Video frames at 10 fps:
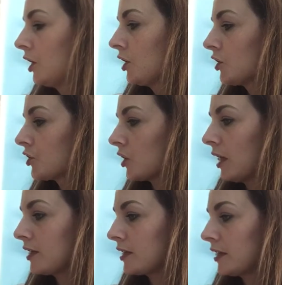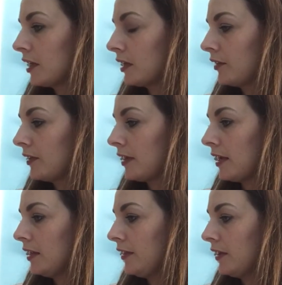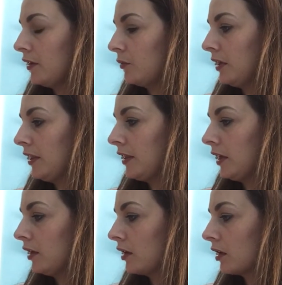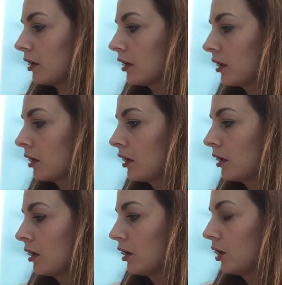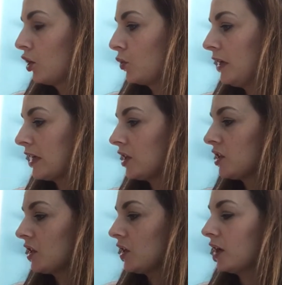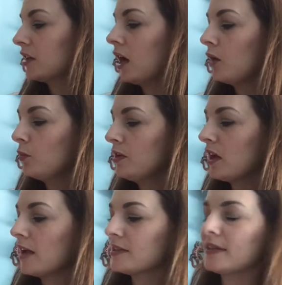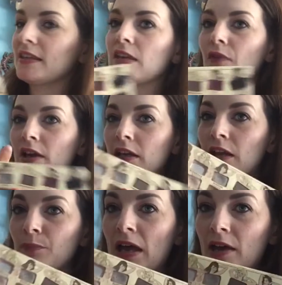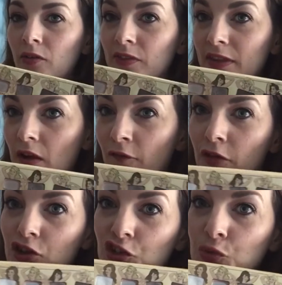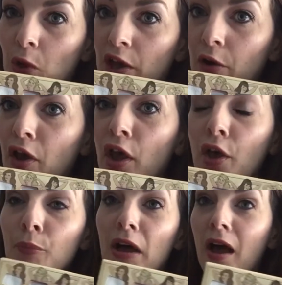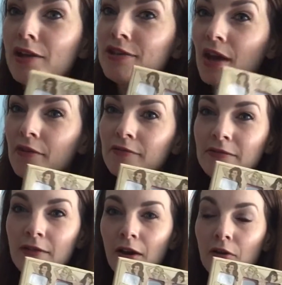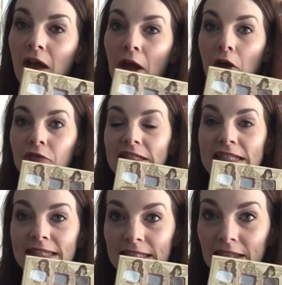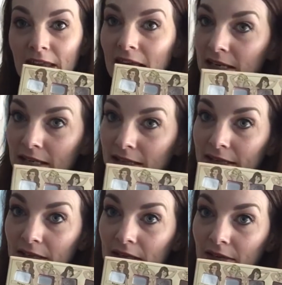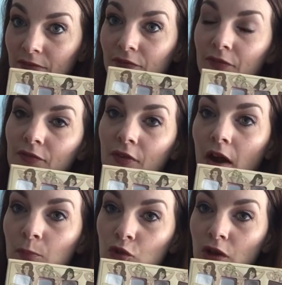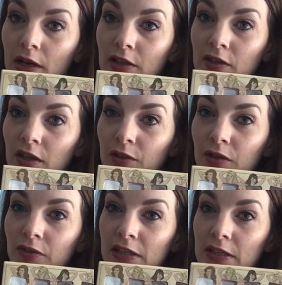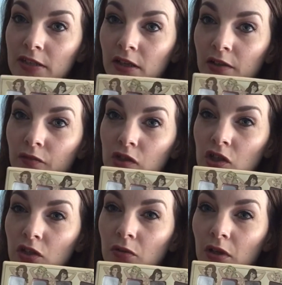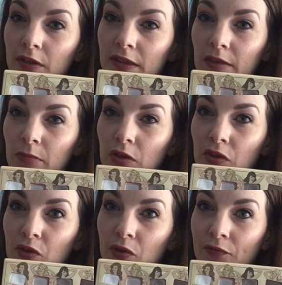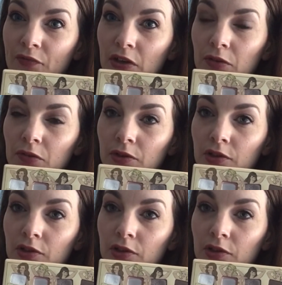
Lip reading: was trying to think if there's anything we think we can do. I would like to see if I can hit pan on selfish as well, but I don't know how realistic that is if I'm trying, because these kind of two are similar sort of feel.